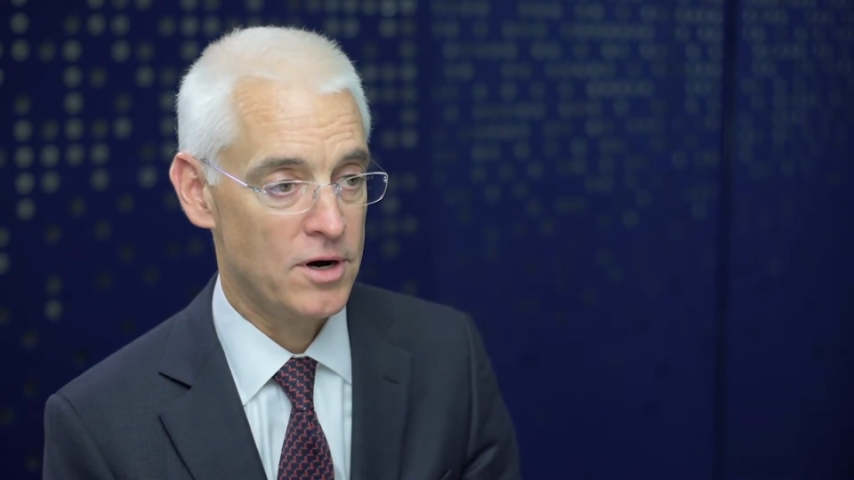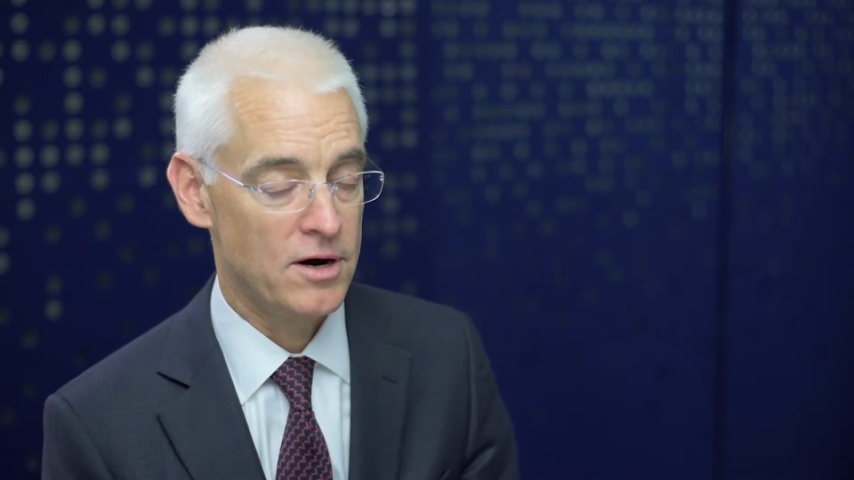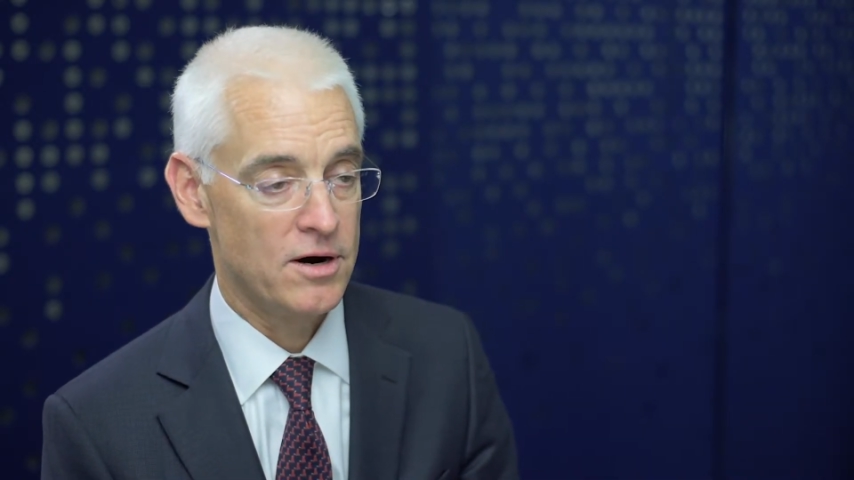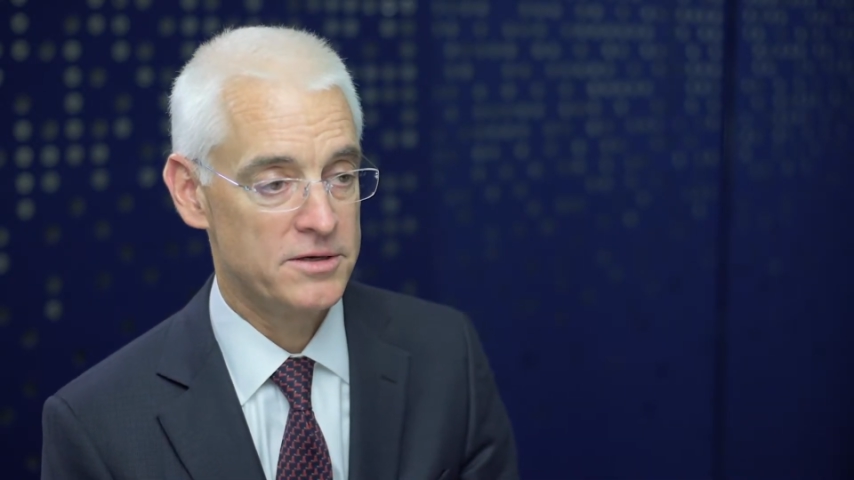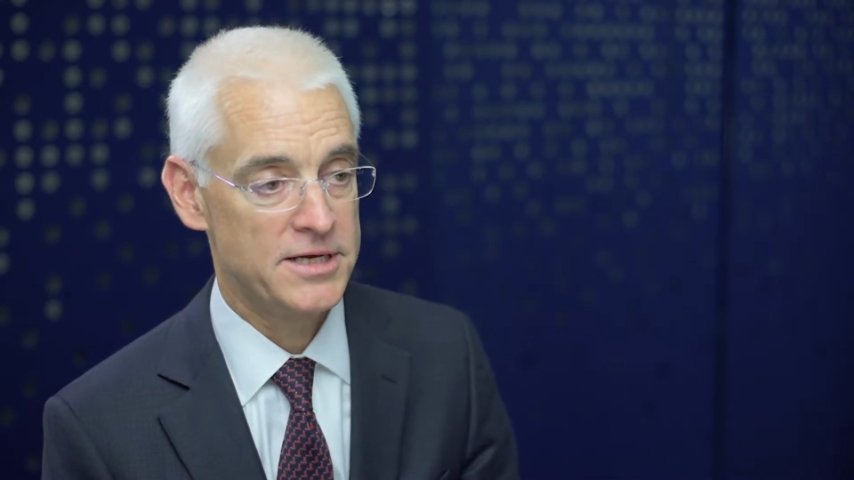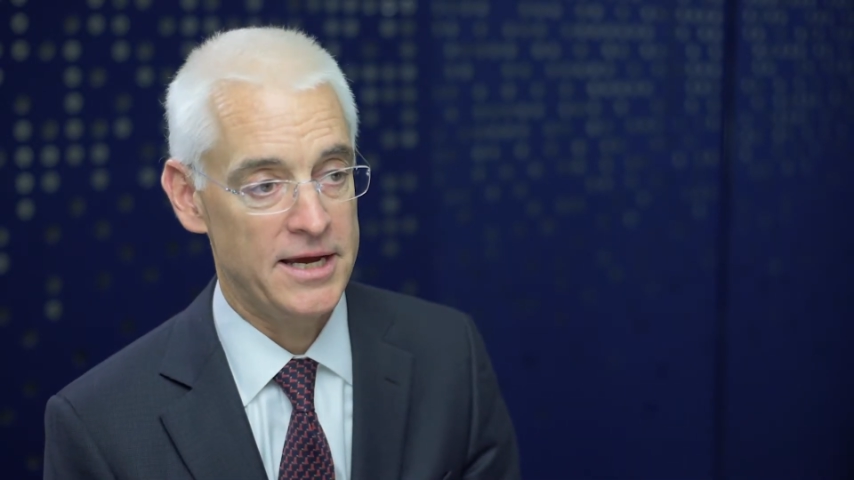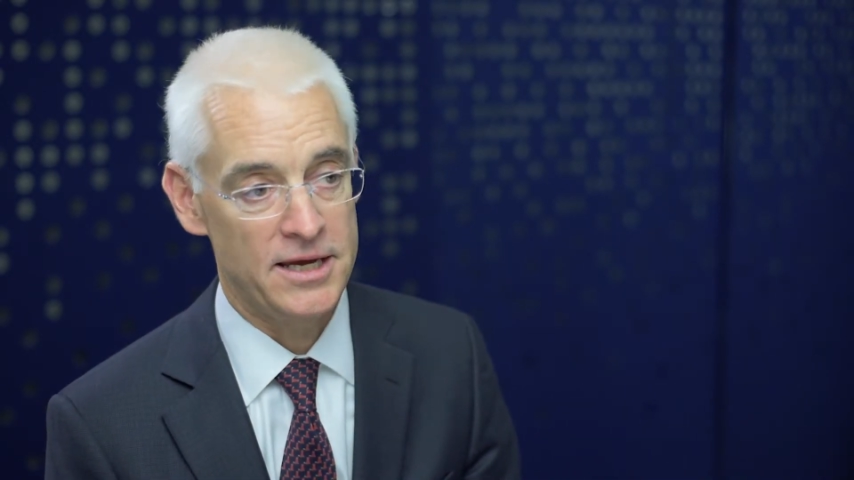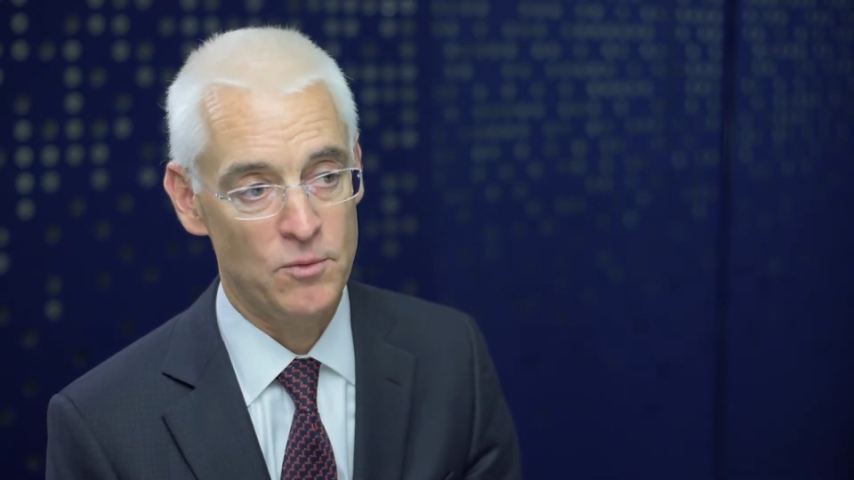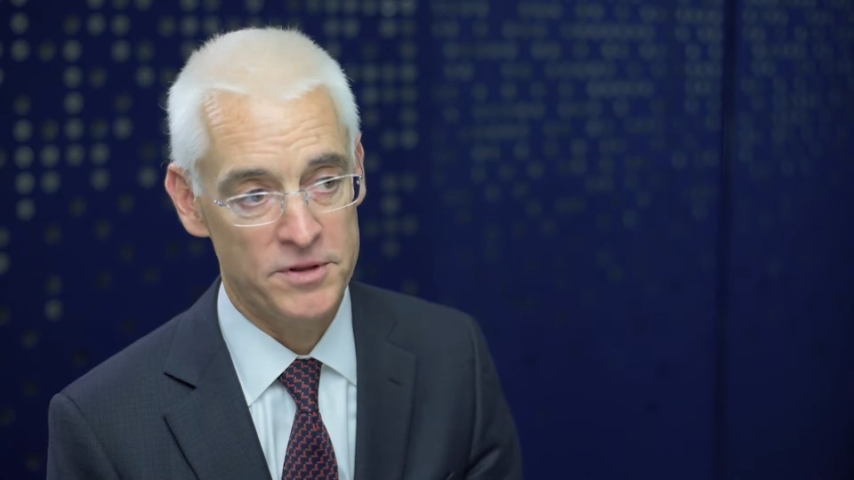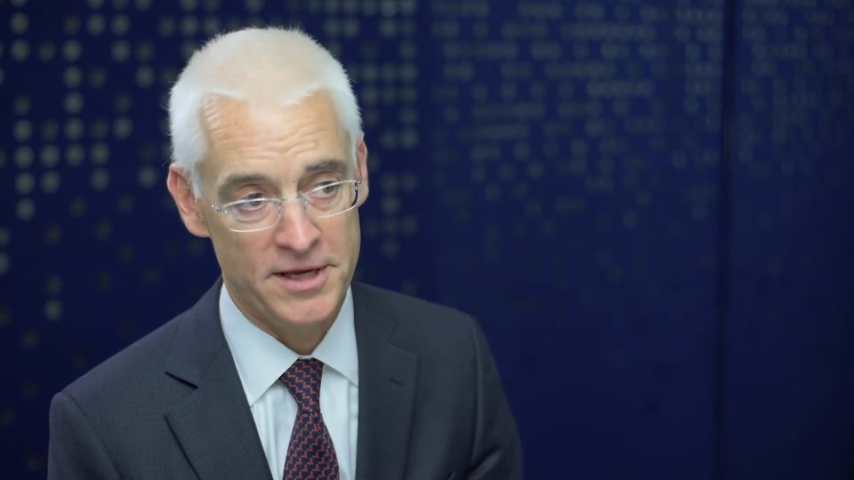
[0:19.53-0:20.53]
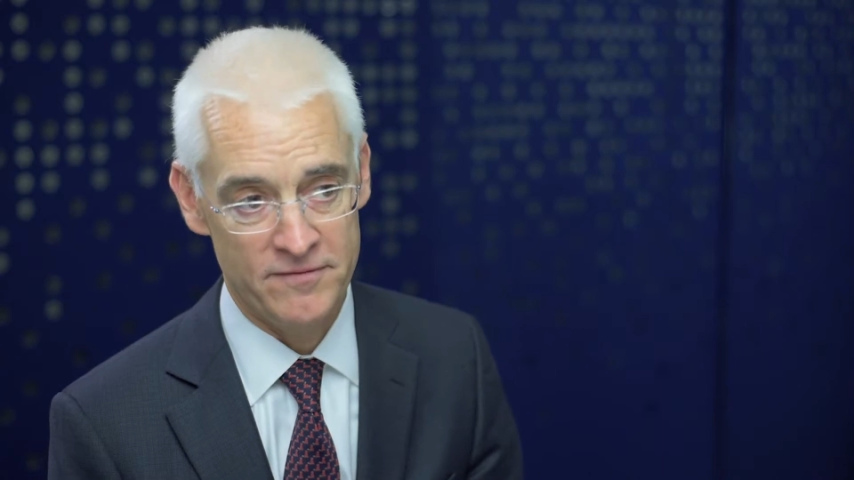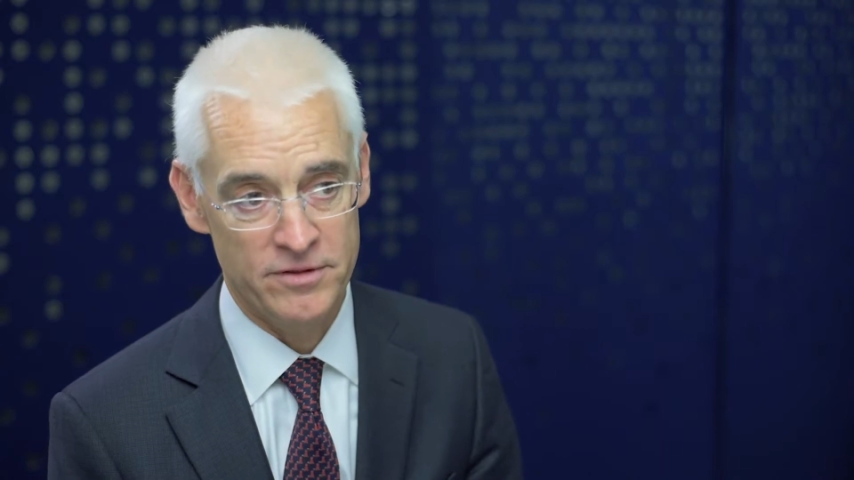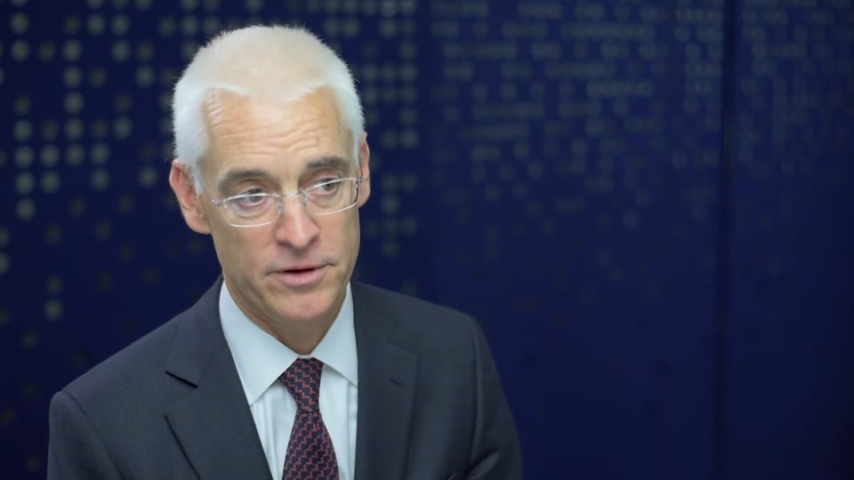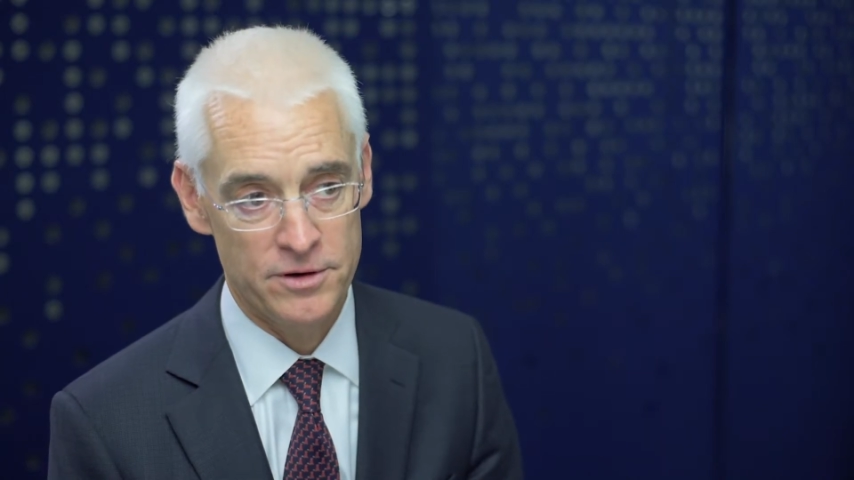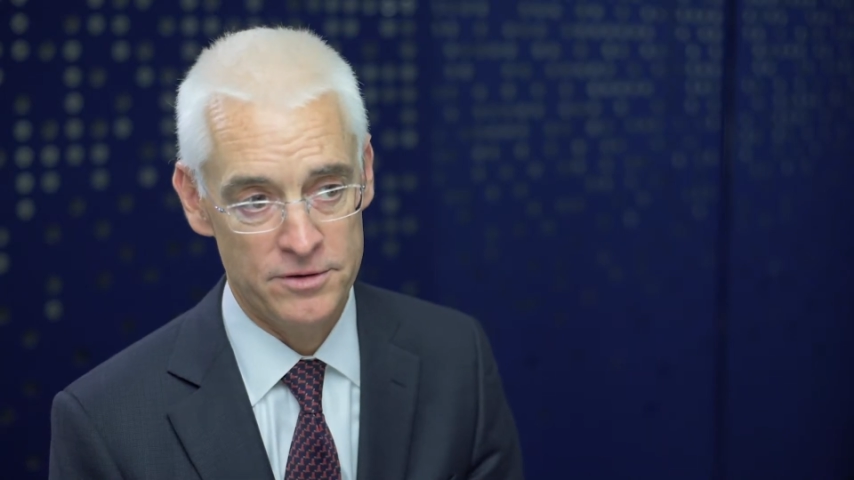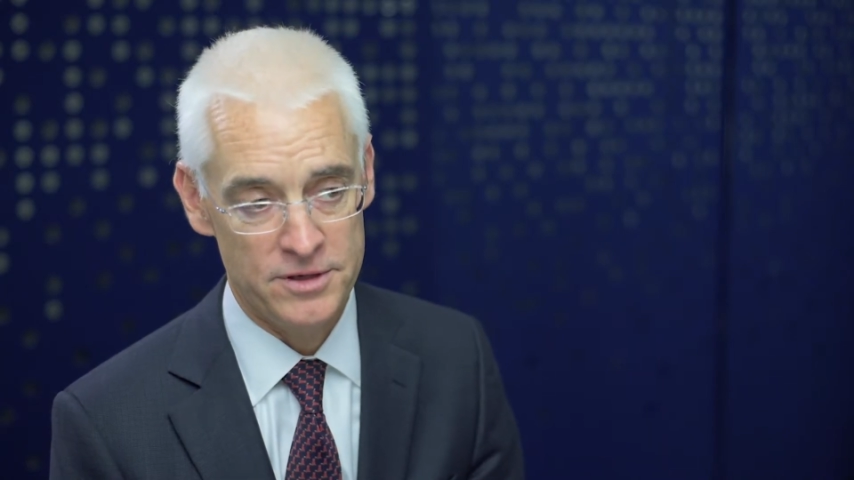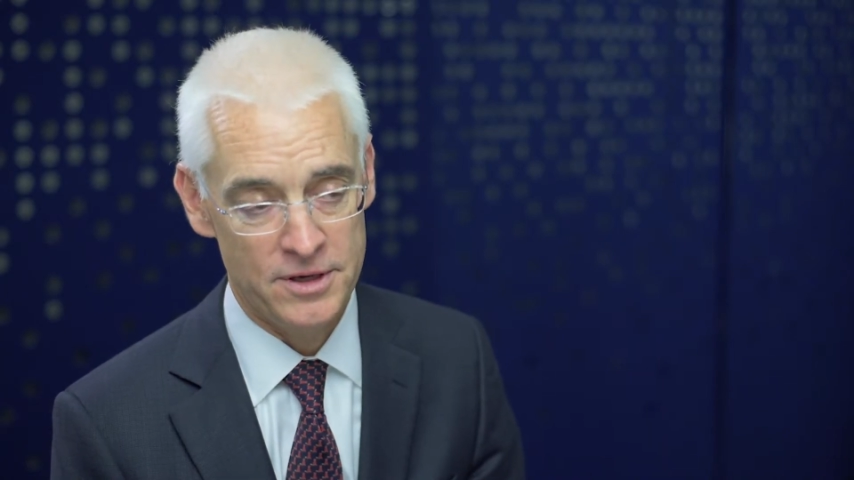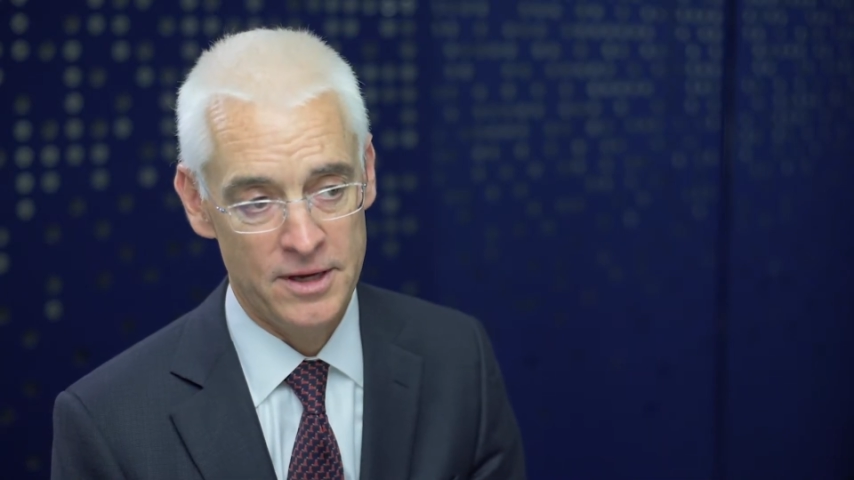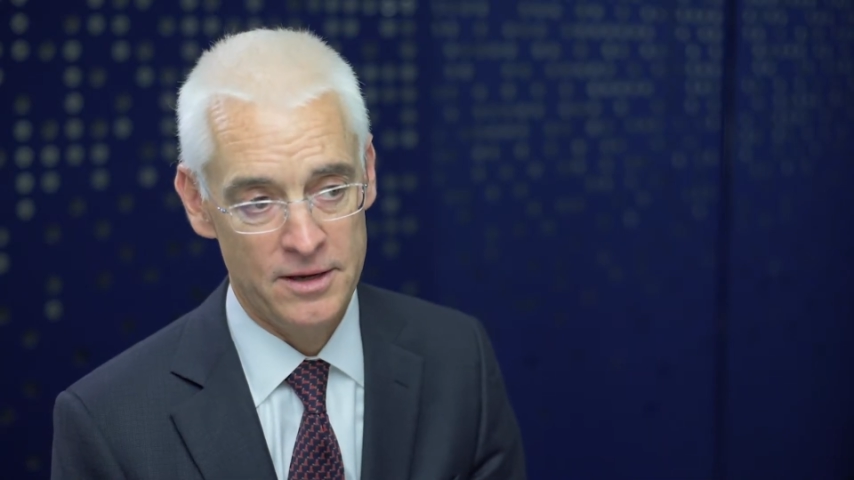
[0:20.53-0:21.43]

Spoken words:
are taking what they've learned